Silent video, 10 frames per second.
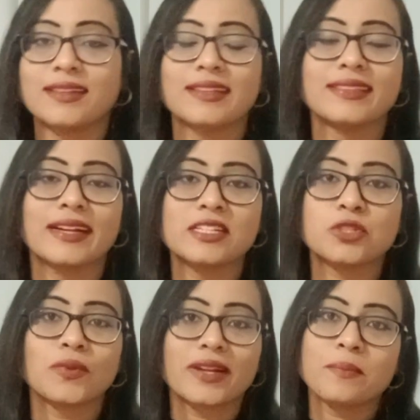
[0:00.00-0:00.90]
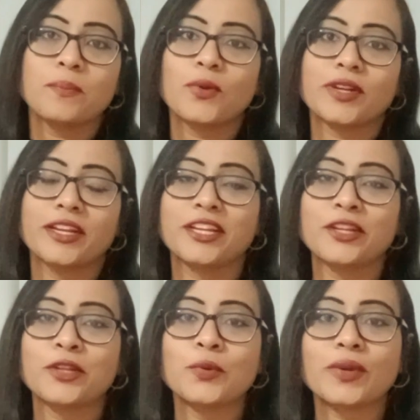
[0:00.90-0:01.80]
that is very important
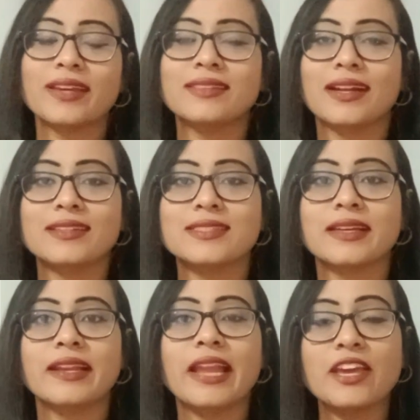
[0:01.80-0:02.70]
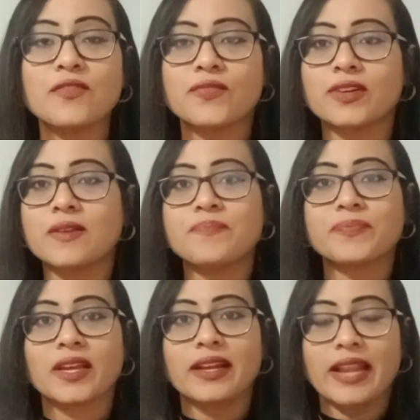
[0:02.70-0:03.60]
in UK, that is a
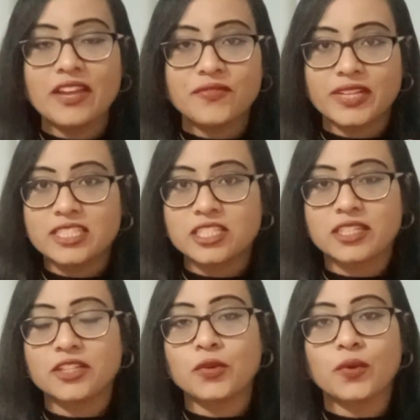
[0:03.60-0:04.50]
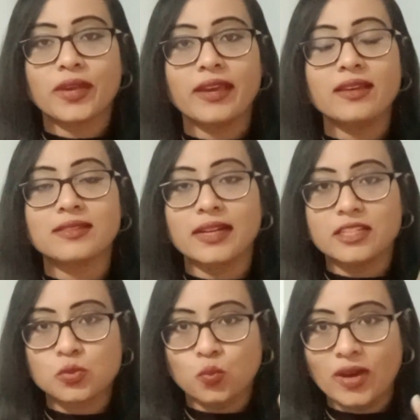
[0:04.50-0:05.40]
life test in UK, that is
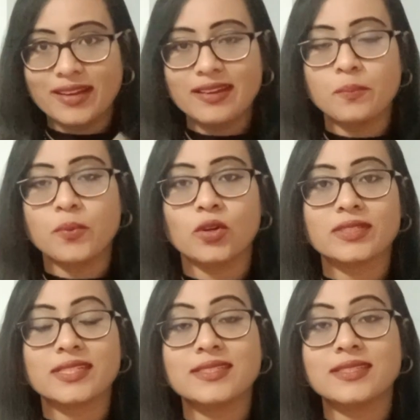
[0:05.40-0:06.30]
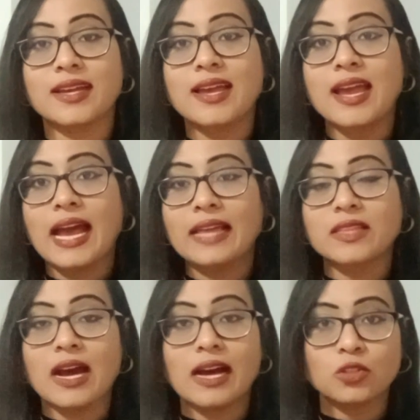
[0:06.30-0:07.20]
one important, and the
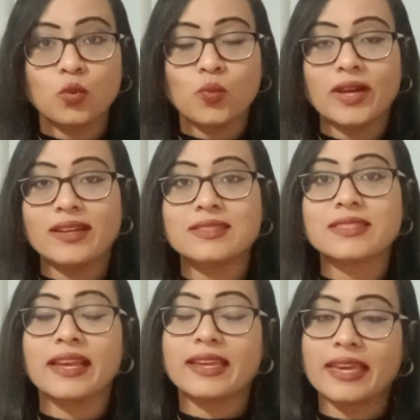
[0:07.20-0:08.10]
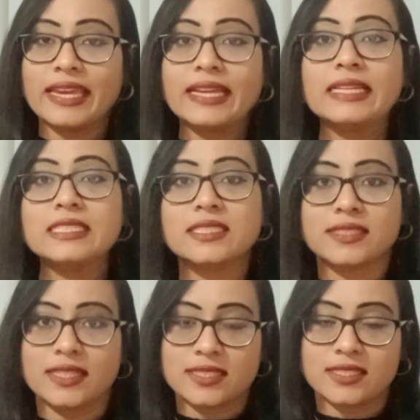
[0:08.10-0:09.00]
other one is like English
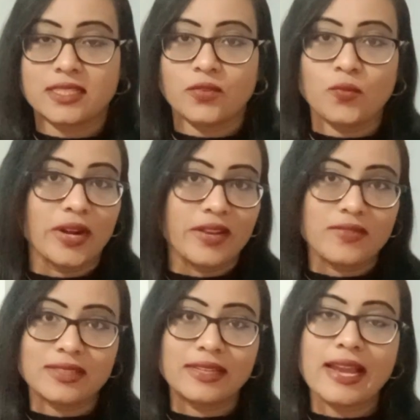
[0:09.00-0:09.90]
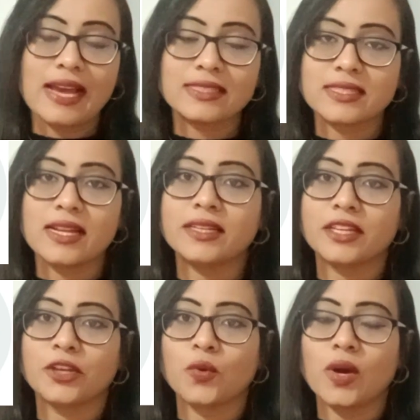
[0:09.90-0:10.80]
test. Whatever the nationality
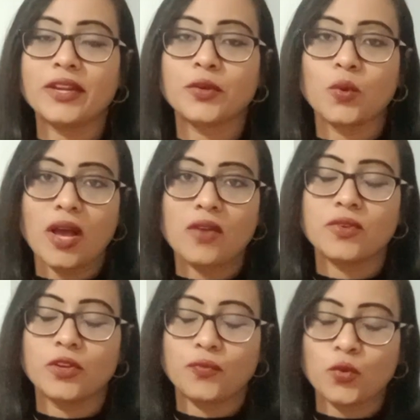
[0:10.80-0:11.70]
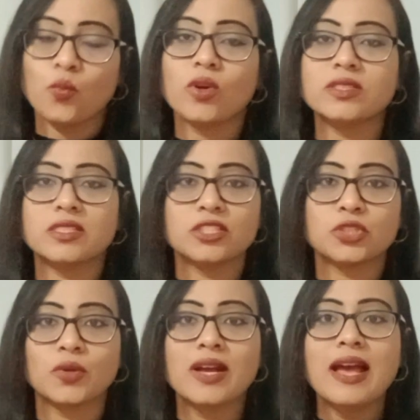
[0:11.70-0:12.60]
you are, you have, if you wanted
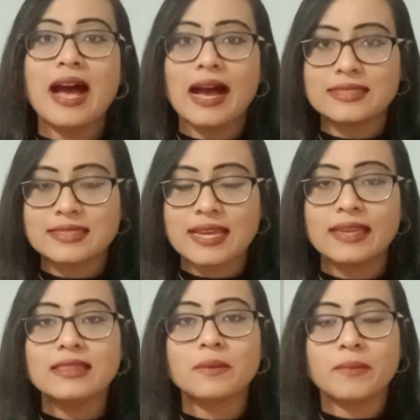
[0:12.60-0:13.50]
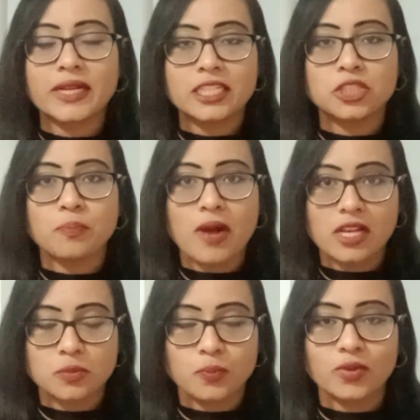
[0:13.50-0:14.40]
to attain the British
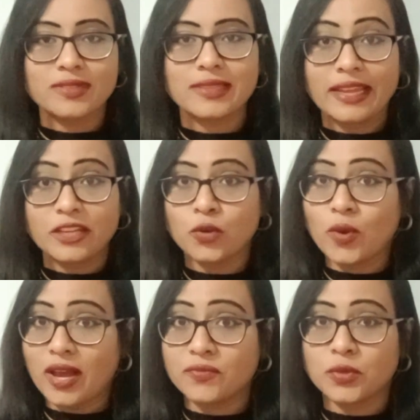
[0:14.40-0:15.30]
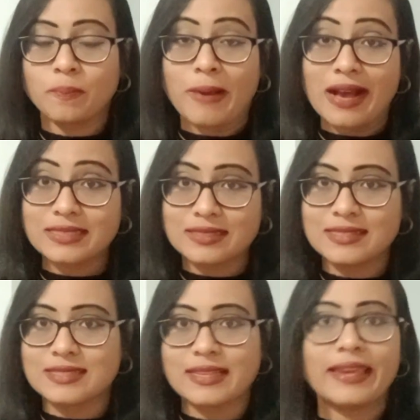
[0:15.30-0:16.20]
passport, then you have to pass
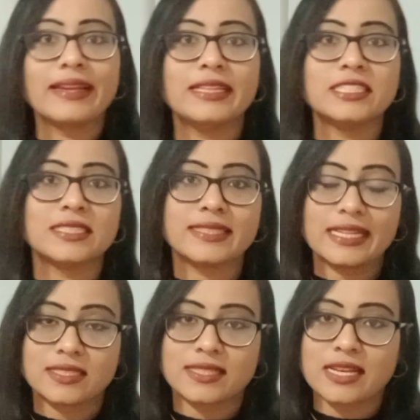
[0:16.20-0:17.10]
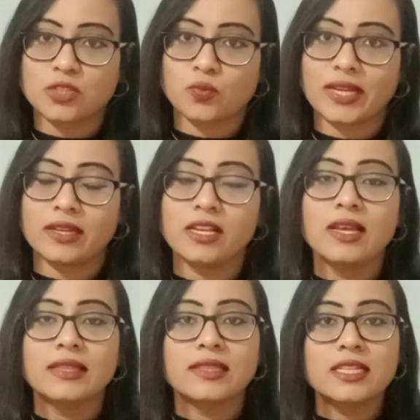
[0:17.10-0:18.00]
this English test as well.
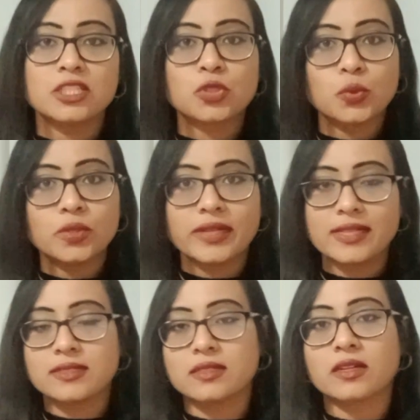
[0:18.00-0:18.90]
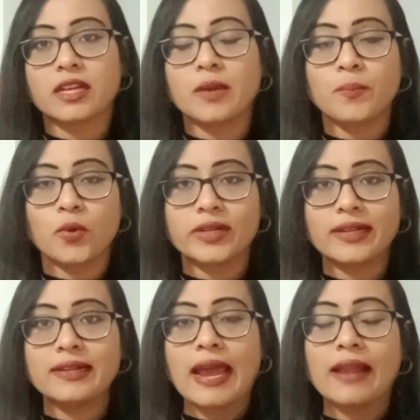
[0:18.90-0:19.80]
These two tests are important,
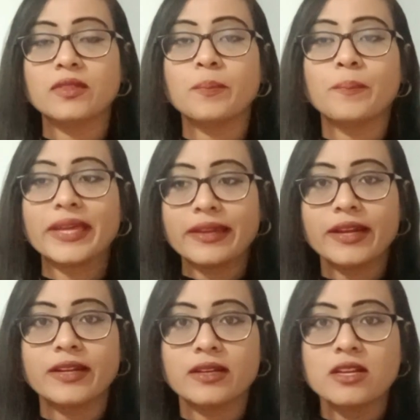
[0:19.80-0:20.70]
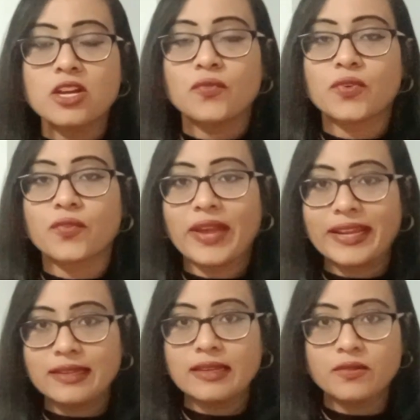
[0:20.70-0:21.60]
and the period for
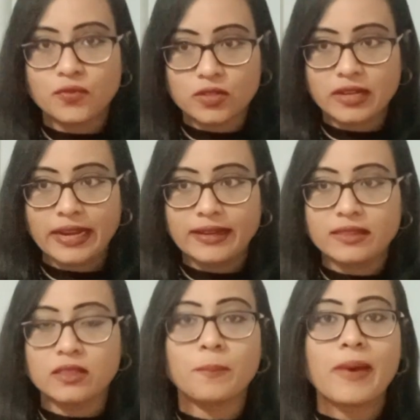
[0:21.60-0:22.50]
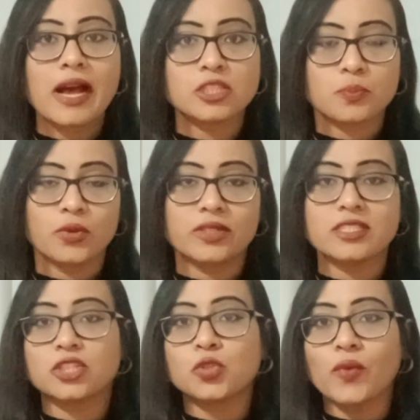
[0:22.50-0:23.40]
waiting for getting the passport is
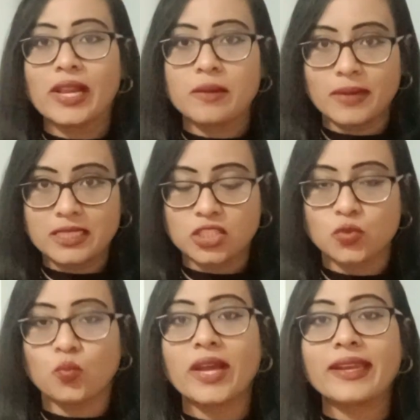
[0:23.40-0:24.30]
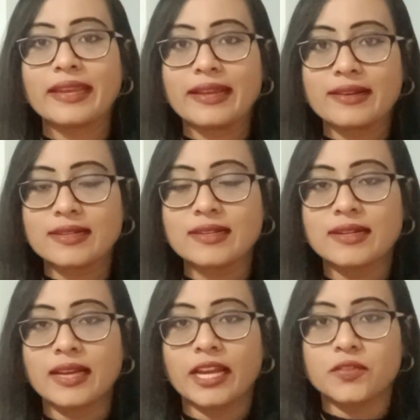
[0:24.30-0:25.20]
12 months, 1 year
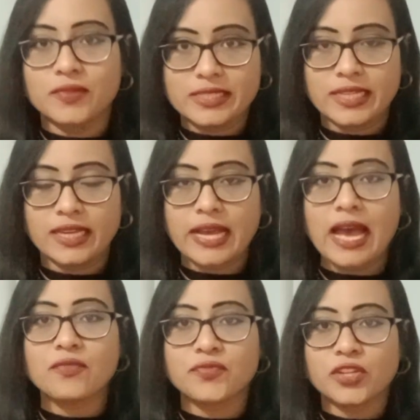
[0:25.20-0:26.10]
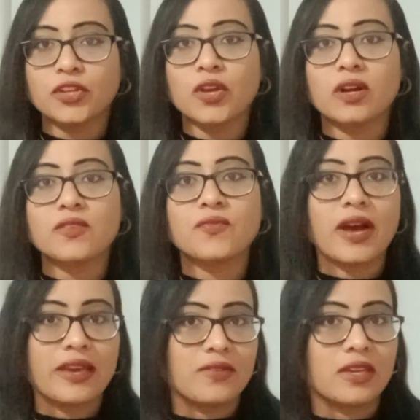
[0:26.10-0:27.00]
it will take. After your
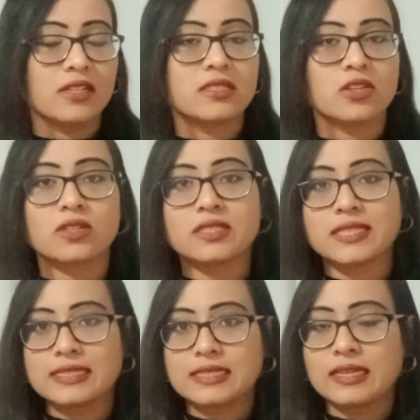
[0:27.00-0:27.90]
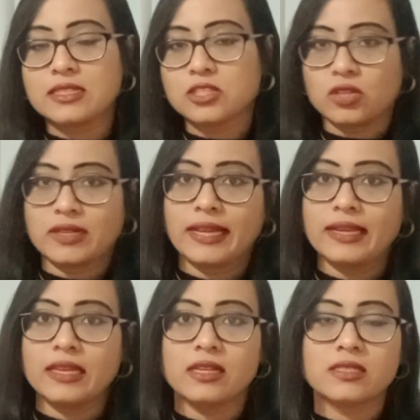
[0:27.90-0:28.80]
5 years or 6 years or 10
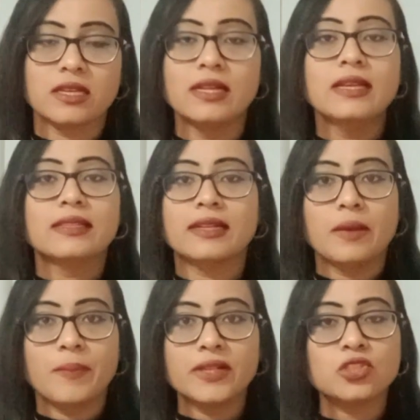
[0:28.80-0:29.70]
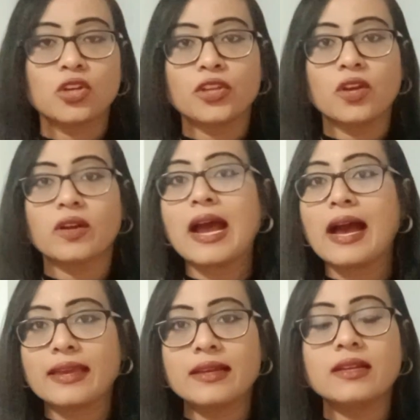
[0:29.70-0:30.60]
years, it depends on your
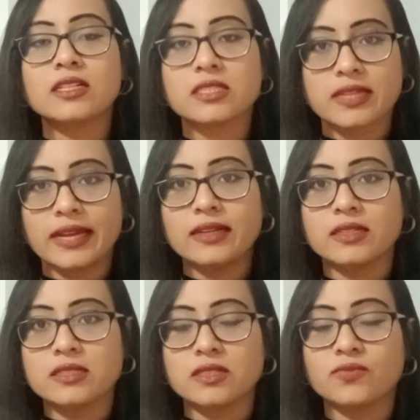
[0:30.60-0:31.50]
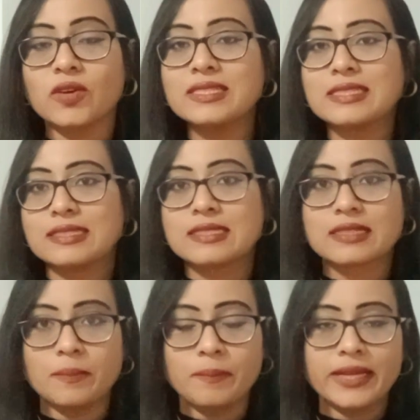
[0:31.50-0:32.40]
ILR status. Once it is
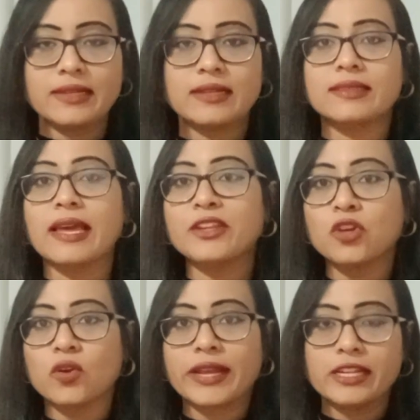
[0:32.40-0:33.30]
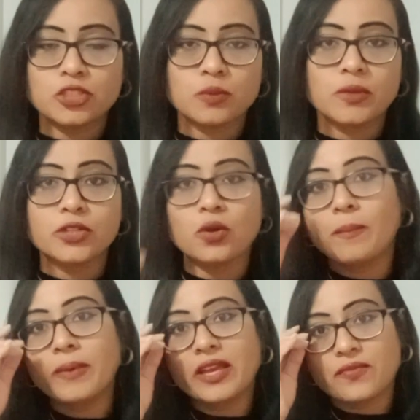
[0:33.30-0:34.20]
completed, then you are eligible to
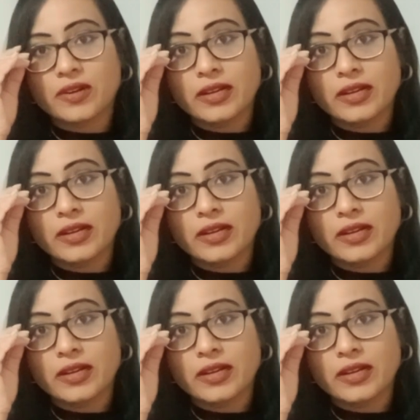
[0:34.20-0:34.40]
apply for